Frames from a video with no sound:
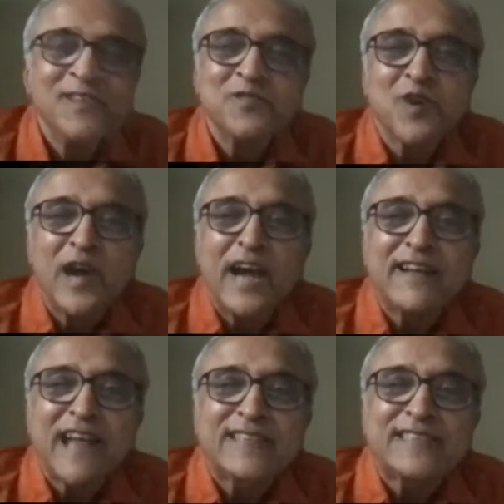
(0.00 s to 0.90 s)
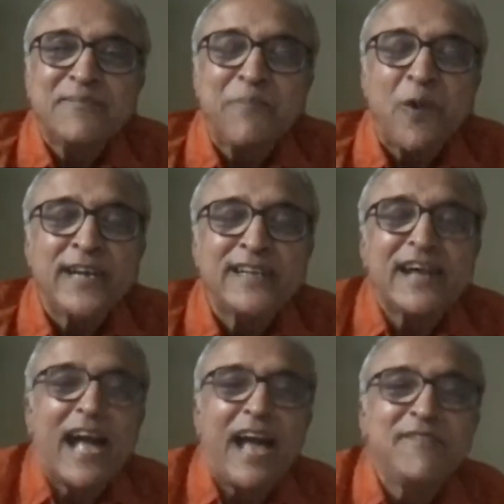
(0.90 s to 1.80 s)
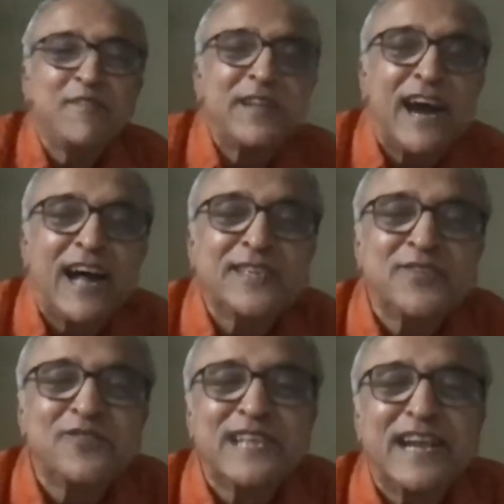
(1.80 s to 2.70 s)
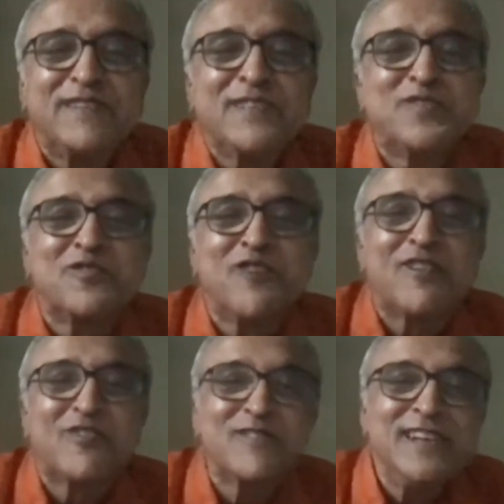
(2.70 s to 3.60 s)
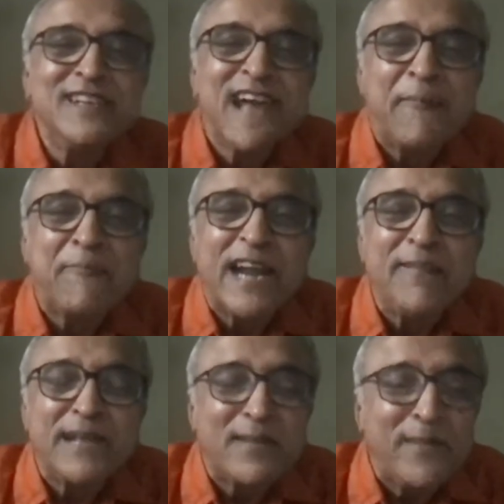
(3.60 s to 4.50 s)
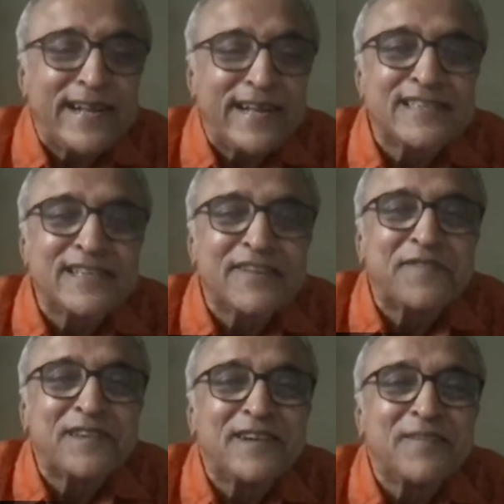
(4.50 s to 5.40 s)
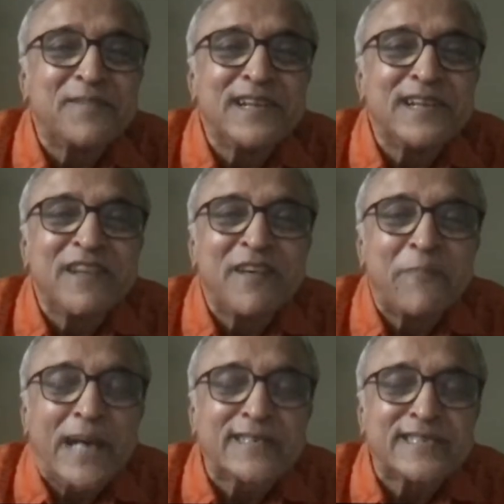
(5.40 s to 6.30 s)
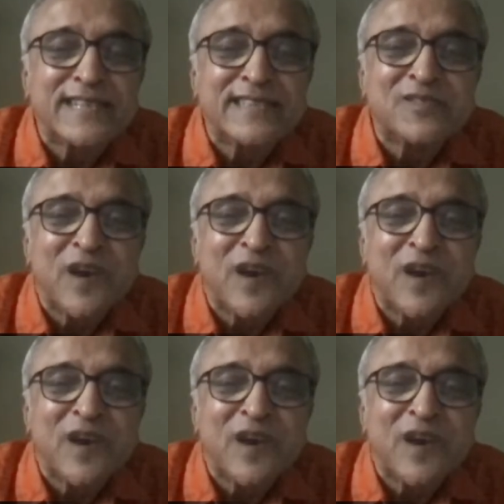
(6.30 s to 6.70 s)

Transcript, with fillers: So at right. one point, I have even argued that one should not, applied mathematics is a term in past tense.